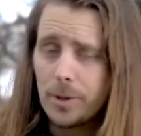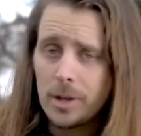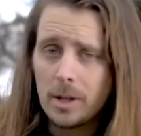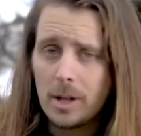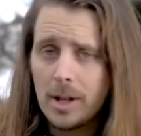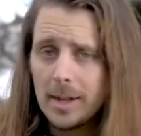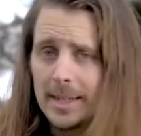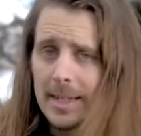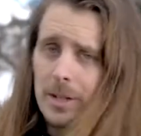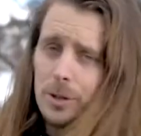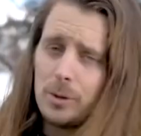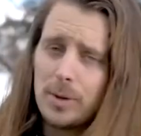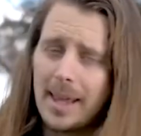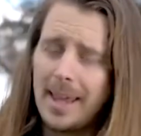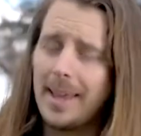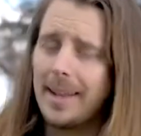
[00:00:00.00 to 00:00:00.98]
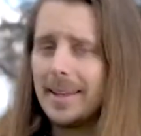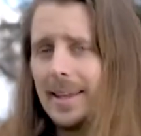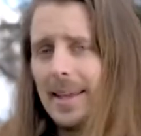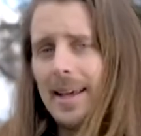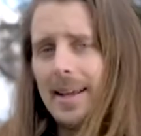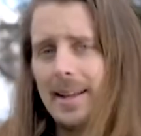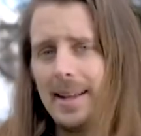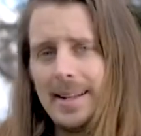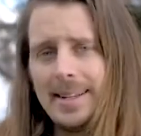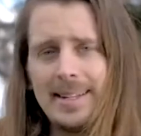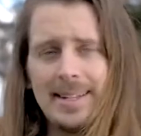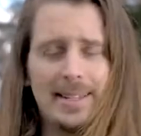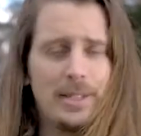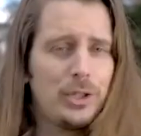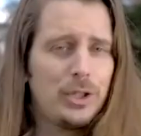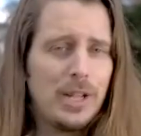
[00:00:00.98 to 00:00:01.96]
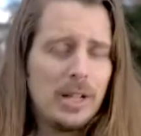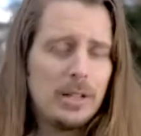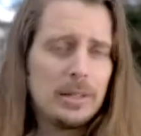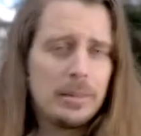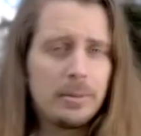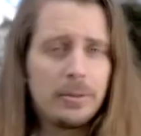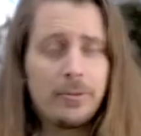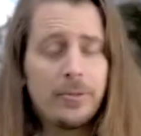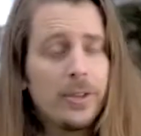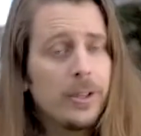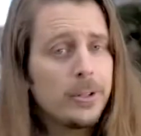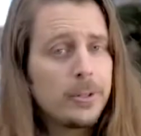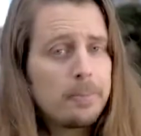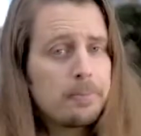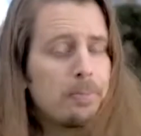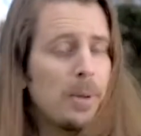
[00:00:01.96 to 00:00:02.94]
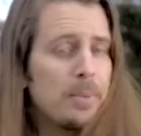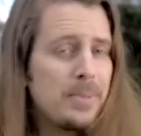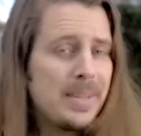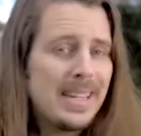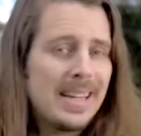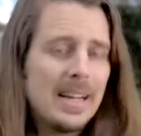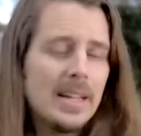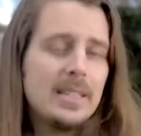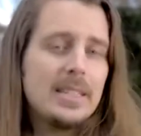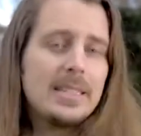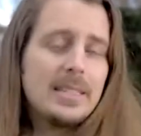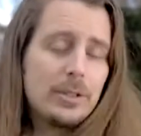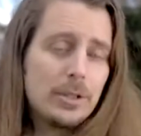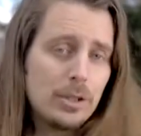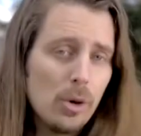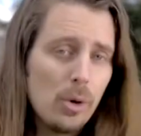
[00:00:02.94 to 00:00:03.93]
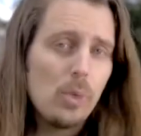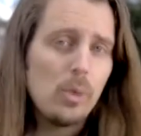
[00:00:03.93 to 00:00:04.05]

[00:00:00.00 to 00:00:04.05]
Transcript: in the long end, you can't get any nice shallow depth of field, but because it's